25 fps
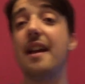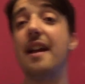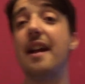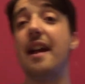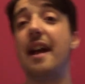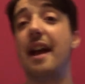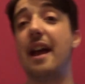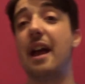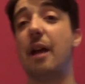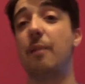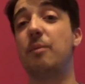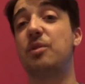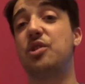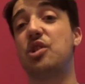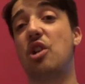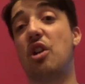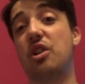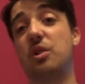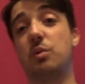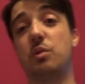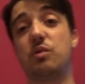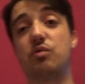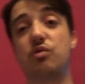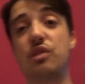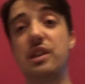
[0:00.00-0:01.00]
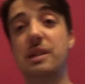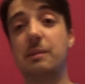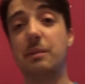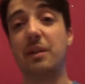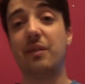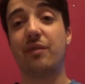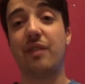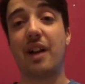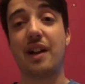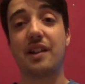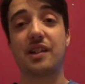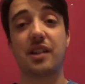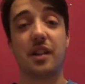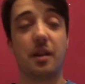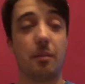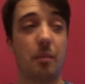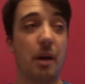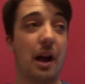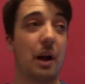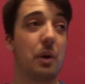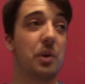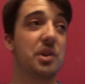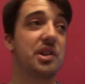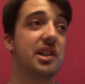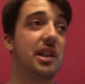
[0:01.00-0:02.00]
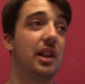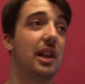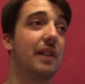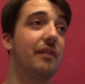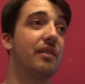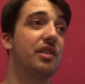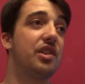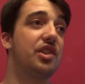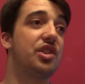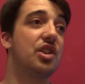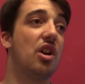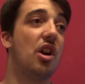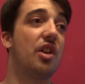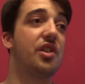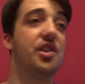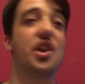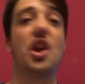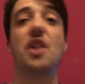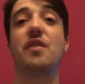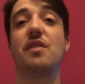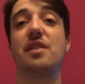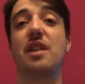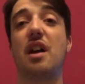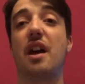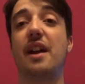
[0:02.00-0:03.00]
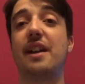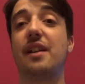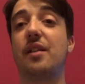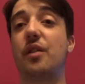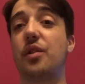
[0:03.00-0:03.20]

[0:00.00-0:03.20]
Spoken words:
The charging was reasonably fast, but I was still having to charge it overnight.